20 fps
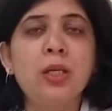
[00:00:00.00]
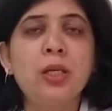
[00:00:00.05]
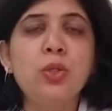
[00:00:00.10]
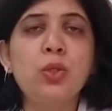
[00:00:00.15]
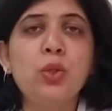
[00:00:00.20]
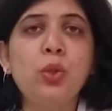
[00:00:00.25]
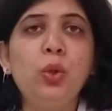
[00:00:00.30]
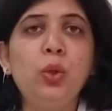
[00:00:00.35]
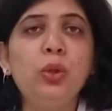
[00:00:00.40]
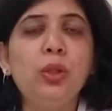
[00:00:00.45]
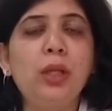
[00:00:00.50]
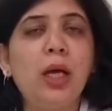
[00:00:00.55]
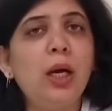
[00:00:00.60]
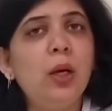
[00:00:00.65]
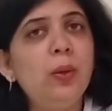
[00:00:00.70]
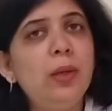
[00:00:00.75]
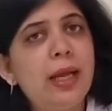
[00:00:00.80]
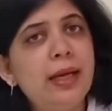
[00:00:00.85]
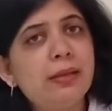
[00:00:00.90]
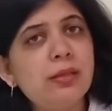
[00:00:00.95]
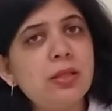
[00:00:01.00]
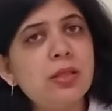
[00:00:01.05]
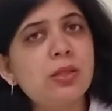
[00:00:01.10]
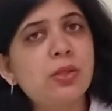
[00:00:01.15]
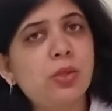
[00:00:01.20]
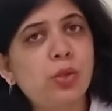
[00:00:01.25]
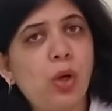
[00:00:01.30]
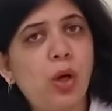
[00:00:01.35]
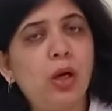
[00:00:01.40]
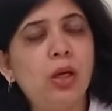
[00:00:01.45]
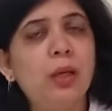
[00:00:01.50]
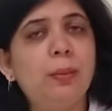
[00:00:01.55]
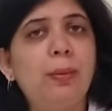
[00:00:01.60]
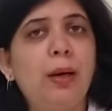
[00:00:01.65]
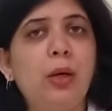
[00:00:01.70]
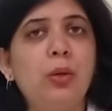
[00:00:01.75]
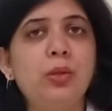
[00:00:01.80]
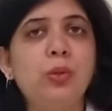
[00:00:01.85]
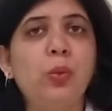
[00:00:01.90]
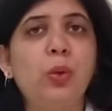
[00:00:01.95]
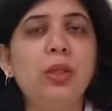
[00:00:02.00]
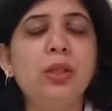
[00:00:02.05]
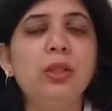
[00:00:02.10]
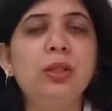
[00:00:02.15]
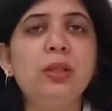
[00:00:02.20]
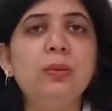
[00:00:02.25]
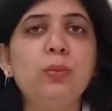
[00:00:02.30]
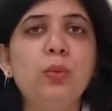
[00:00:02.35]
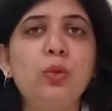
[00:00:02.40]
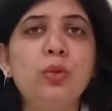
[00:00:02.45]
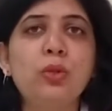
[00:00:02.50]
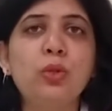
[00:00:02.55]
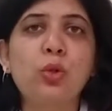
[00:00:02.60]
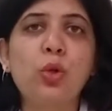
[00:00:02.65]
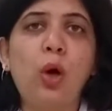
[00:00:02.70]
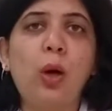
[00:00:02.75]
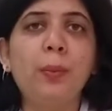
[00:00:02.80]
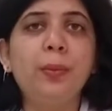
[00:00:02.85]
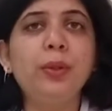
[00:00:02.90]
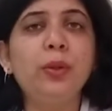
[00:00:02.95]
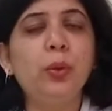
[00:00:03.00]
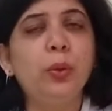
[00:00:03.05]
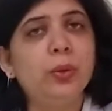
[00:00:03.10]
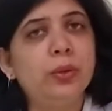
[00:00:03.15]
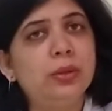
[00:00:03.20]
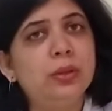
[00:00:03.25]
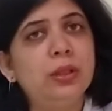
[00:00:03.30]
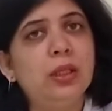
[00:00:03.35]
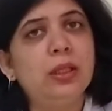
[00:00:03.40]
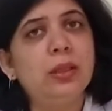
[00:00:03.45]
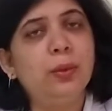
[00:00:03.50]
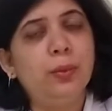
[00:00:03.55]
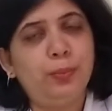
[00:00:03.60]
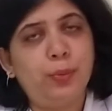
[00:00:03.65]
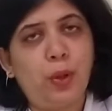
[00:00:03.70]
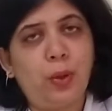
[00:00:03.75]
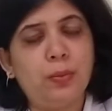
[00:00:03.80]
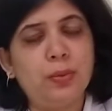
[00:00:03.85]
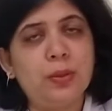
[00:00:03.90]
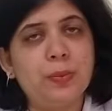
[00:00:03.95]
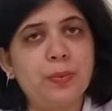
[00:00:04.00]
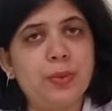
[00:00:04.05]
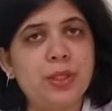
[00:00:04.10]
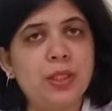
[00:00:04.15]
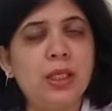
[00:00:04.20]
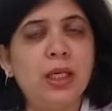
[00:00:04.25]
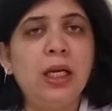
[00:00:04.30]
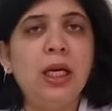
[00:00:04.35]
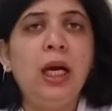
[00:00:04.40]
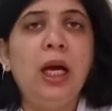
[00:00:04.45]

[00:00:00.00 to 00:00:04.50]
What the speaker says: So now let us talk about what are the most common oral problems.